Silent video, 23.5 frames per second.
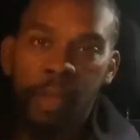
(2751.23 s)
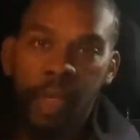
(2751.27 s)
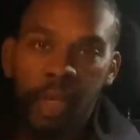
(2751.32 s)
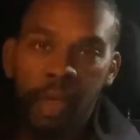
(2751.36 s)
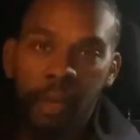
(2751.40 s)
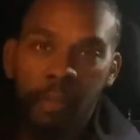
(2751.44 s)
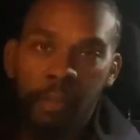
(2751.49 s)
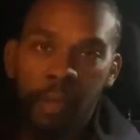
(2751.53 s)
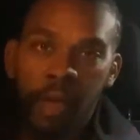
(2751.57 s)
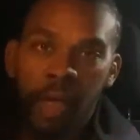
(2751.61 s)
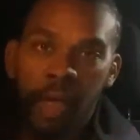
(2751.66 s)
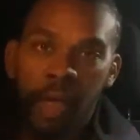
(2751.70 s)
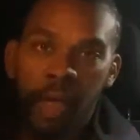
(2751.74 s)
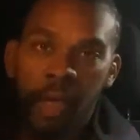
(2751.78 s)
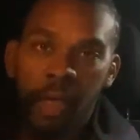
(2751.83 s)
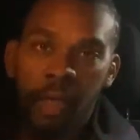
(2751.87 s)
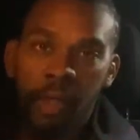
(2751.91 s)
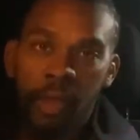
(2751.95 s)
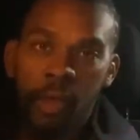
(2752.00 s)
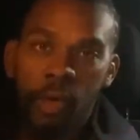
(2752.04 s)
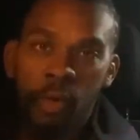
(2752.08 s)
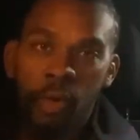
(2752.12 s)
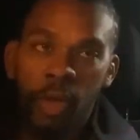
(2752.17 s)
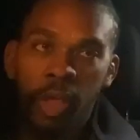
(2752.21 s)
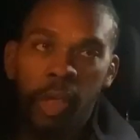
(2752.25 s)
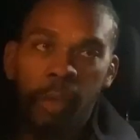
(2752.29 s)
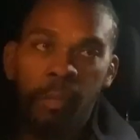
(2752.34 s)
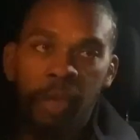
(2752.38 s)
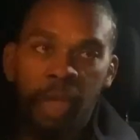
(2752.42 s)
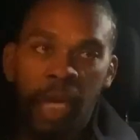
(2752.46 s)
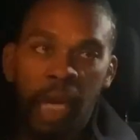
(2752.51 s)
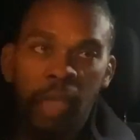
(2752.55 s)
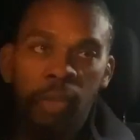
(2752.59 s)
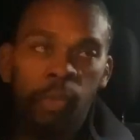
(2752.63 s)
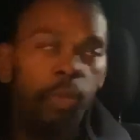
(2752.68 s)
man mad. Go
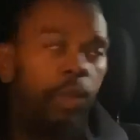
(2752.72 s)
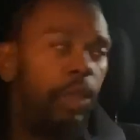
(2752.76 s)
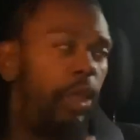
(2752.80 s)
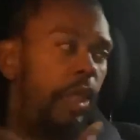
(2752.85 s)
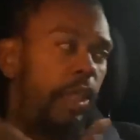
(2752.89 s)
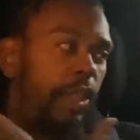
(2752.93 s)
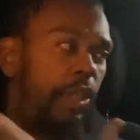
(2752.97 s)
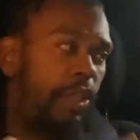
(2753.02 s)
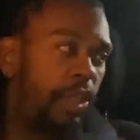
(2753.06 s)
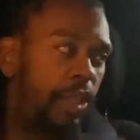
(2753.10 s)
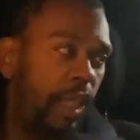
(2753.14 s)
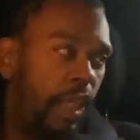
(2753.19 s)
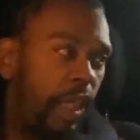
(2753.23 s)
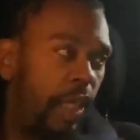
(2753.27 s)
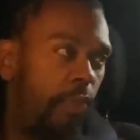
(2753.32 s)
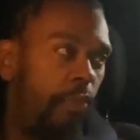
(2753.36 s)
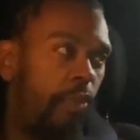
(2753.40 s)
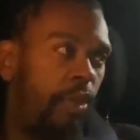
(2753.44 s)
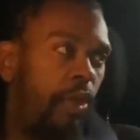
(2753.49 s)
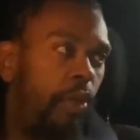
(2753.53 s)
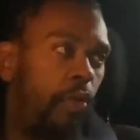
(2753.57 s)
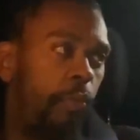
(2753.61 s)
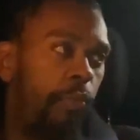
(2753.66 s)
ahead, because we understand we